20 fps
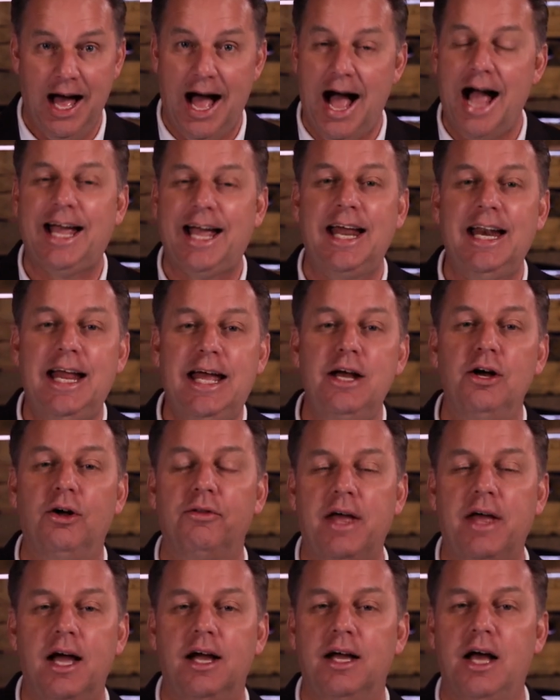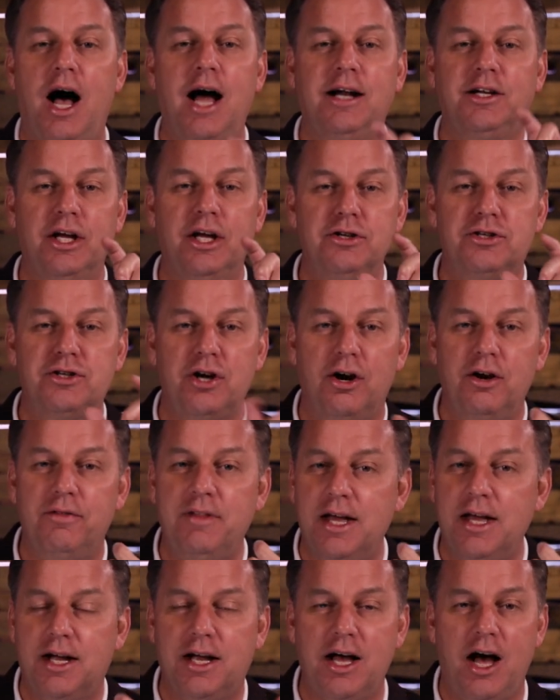God can
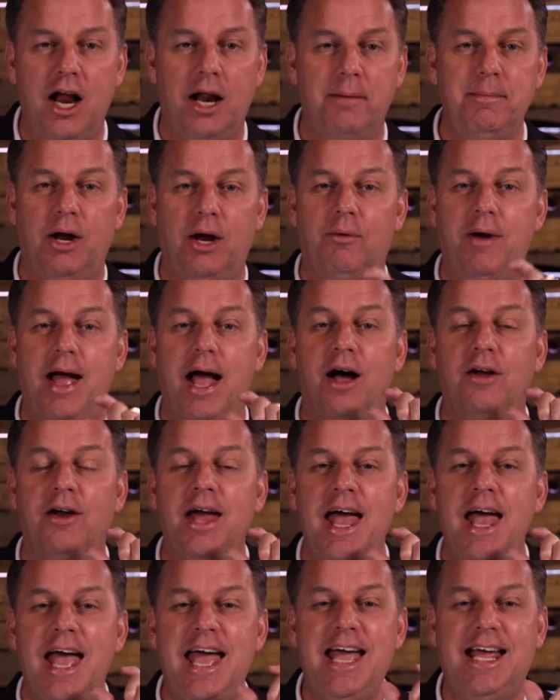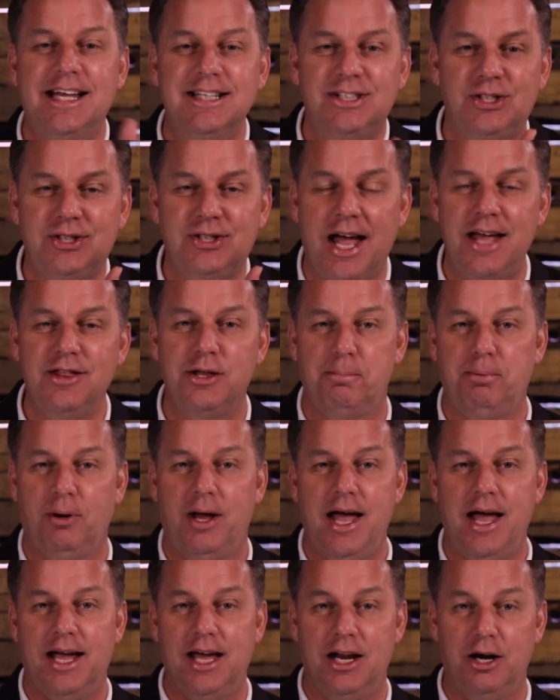turn the economy around. He can stay the
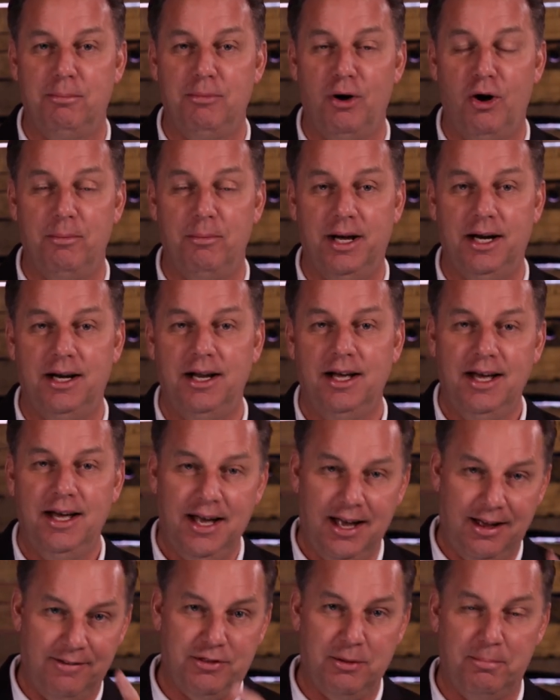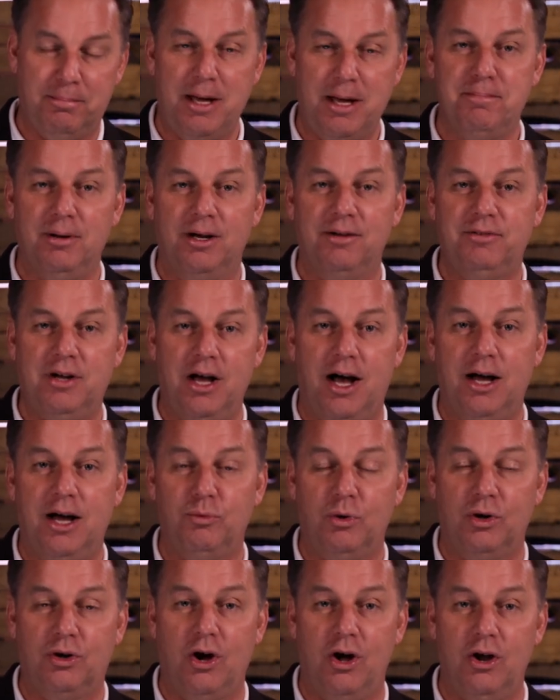plague in a moment if the people of
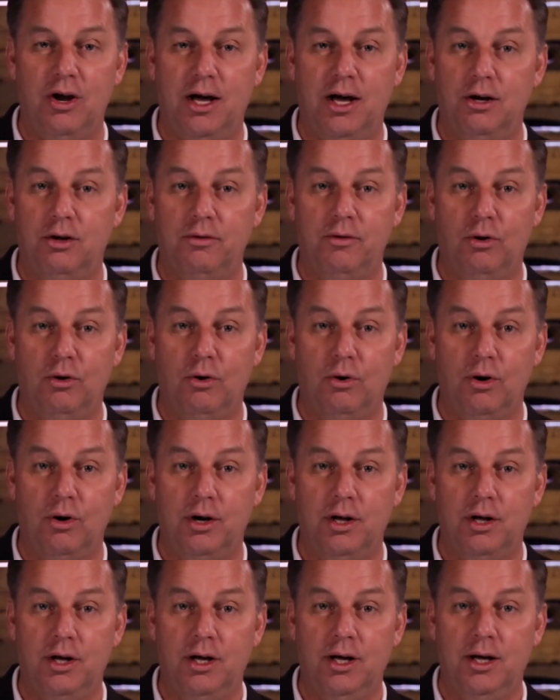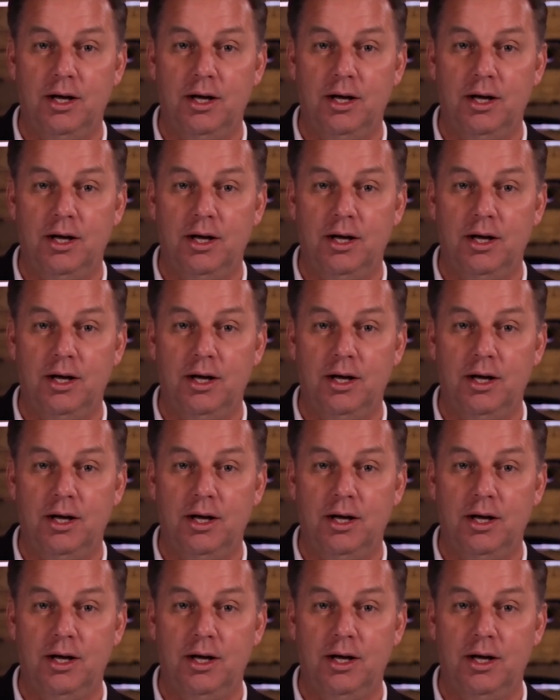God will call out on the Lord.